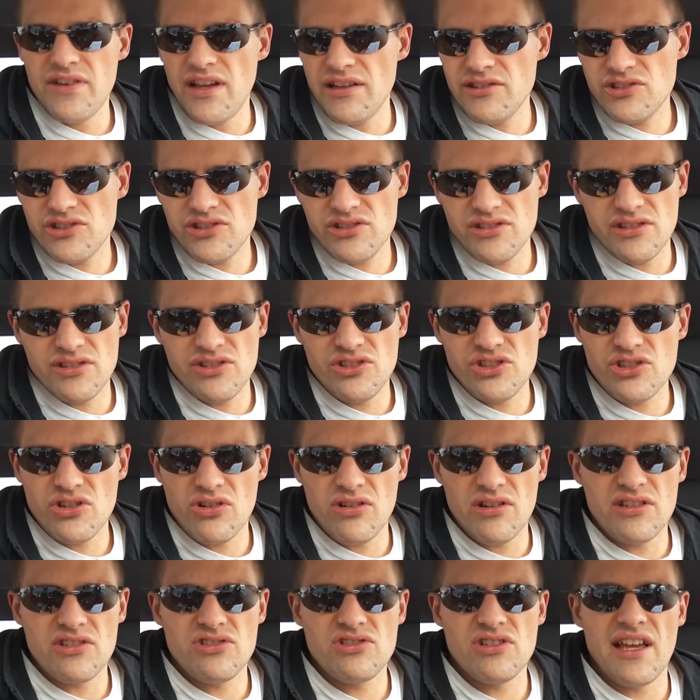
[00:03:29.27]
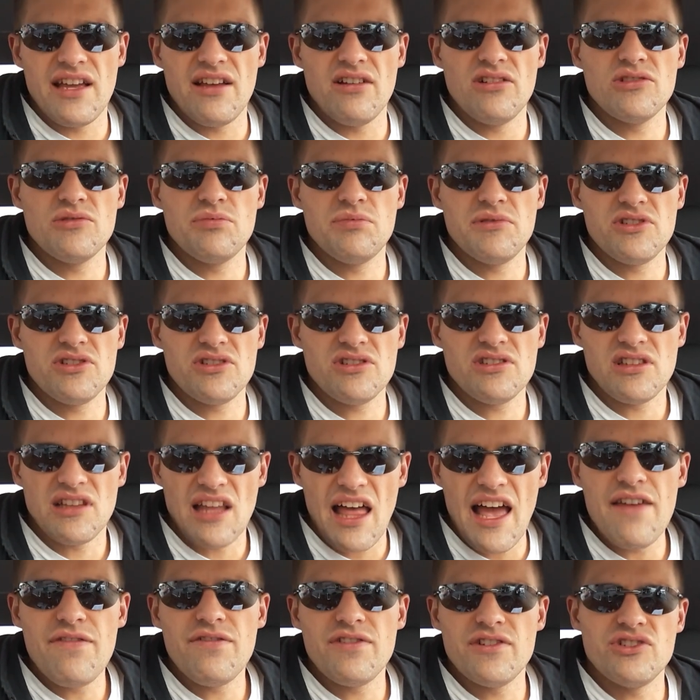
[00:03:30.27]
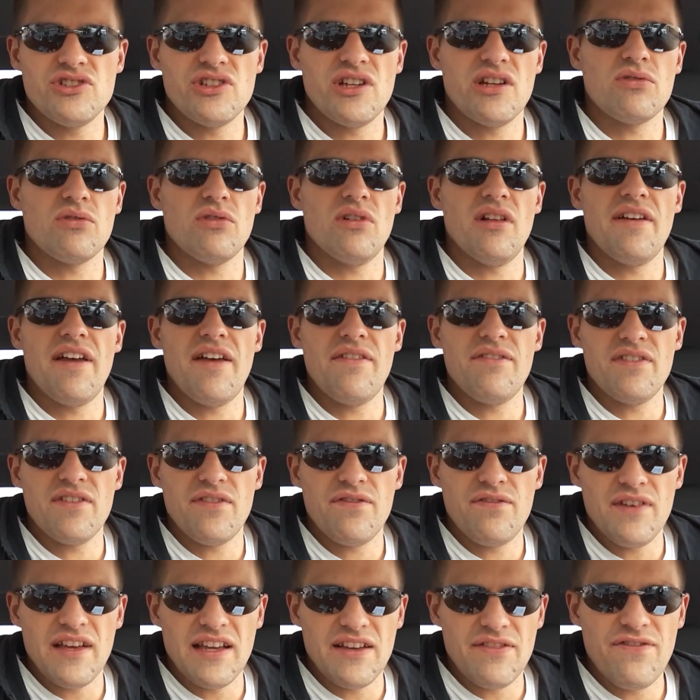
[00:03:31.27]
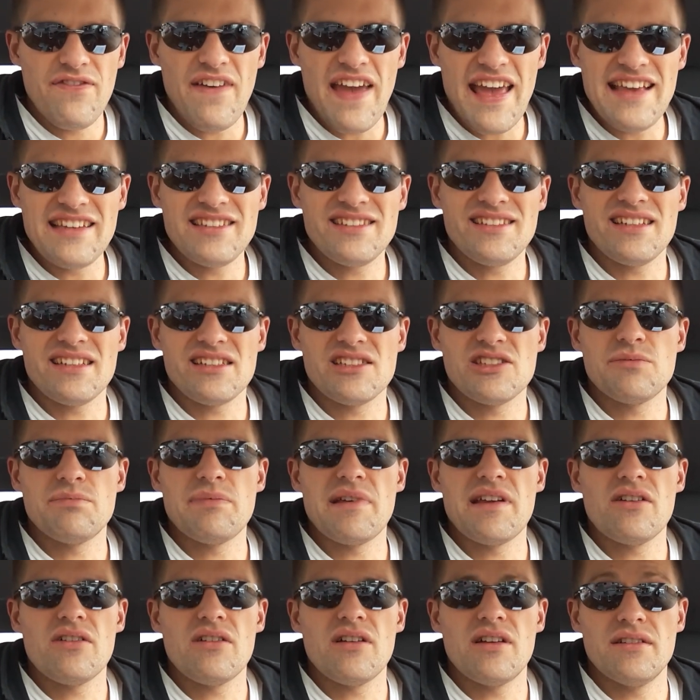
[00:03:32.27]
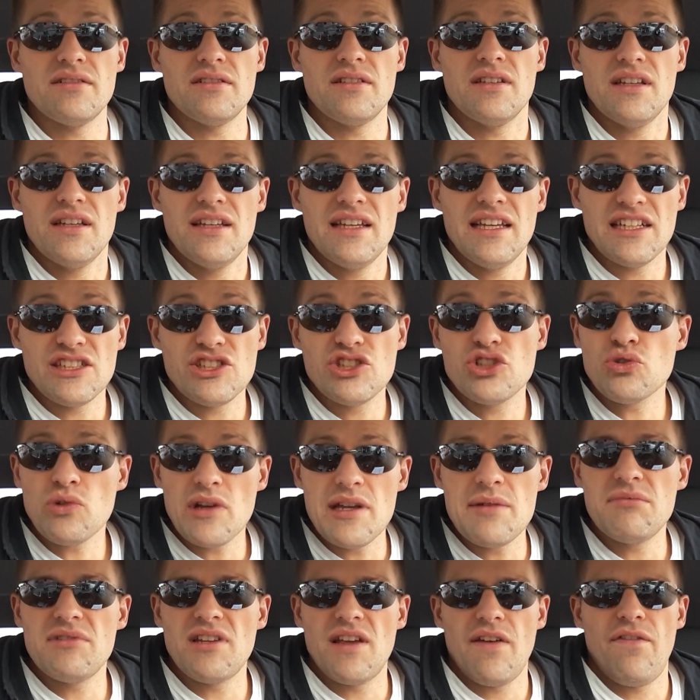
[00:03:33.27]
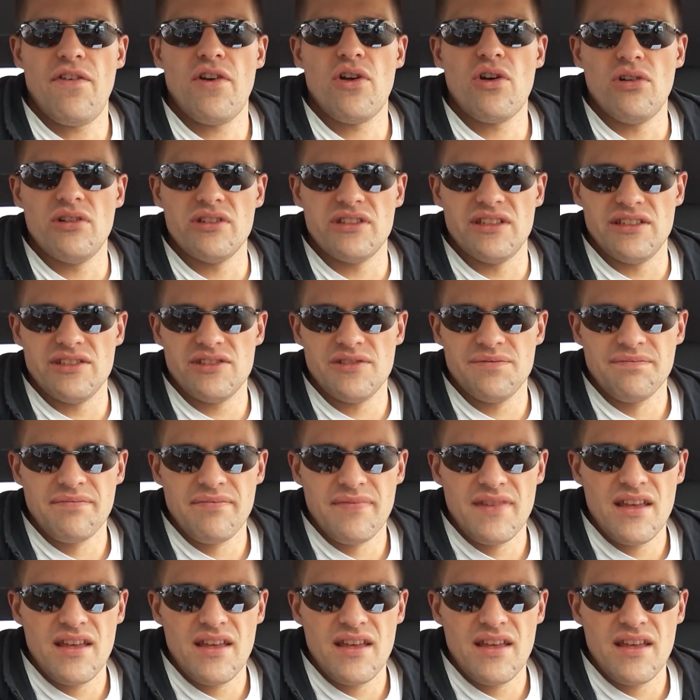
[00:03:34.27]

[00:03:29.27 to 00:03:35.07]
not just insurance sales, but just life in general, have faced extreme difficulties.